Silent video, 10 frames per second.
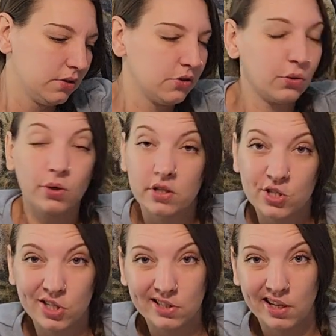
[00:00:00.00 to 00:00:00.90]

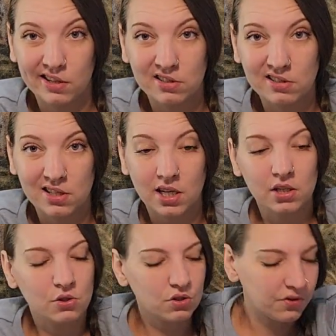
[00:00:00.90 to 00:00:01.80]
storage containers that I
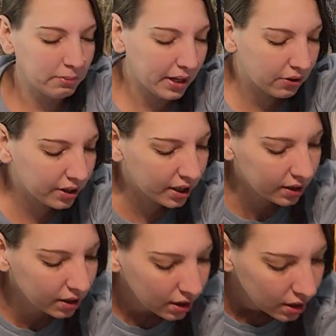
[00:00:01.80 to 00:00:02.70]
use for my acrylic,
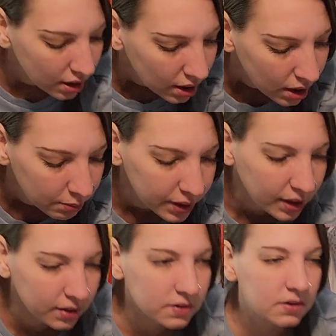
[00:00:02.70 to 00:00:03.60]

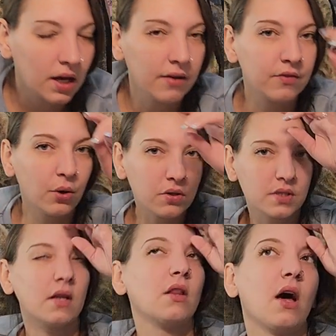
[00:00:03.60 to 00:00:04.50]
because I've noticed
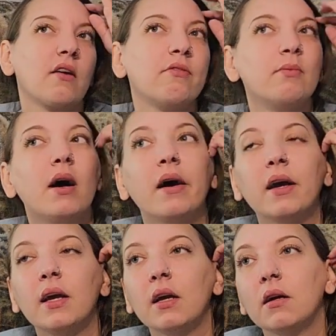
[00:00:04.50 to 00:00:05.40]
that a lot of
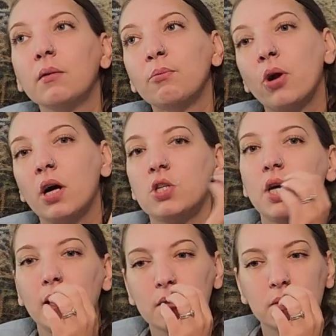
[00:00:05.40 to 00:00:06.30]
my
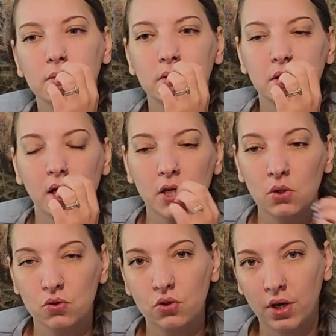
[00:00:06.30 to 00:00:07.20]
projects that
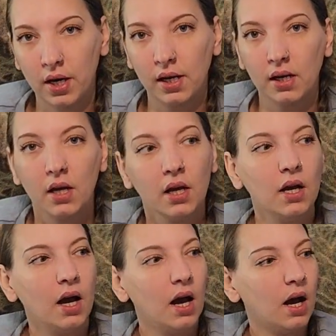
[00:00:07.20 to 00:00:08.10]
use acrylic,
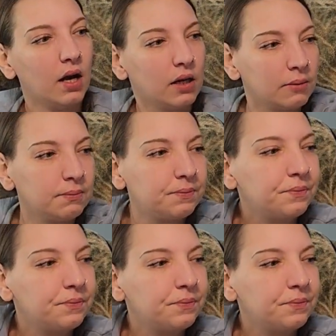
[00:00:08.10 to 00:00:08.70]
a